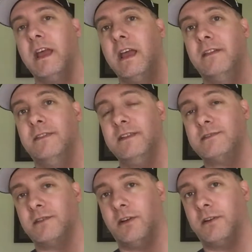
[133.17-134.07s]
These
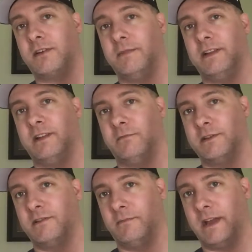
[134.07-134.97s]
are all going to be in the
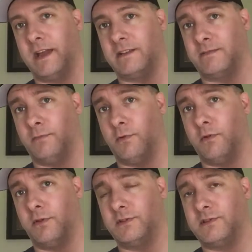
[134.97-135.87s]
original bags and
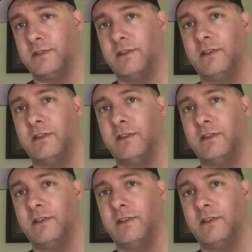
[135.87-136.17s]
boards.